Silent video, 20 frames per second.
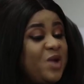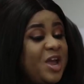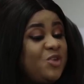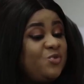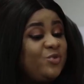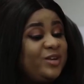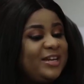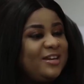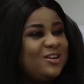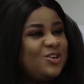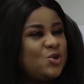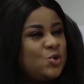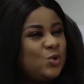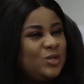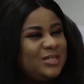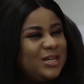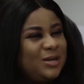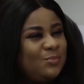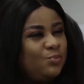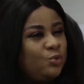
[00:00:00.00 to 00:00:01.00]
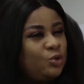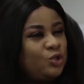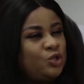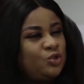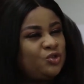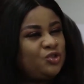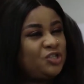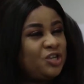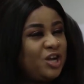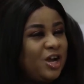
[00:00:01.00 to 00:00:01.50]
way you did not
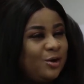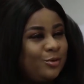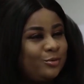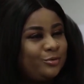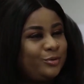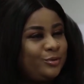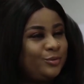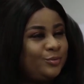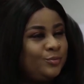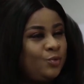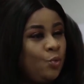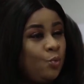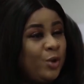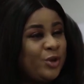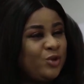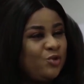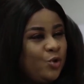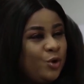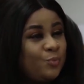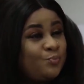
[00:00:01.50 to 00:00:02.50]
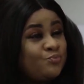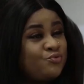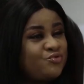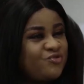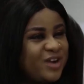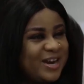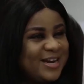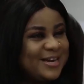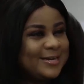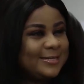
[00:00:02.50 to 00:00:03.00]
abort your child when you got
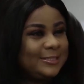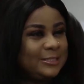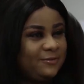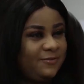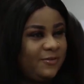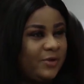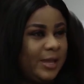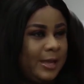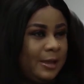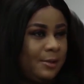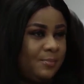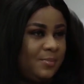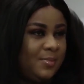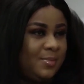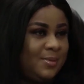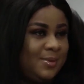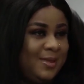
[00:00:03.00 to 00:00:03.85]
pregnant for him.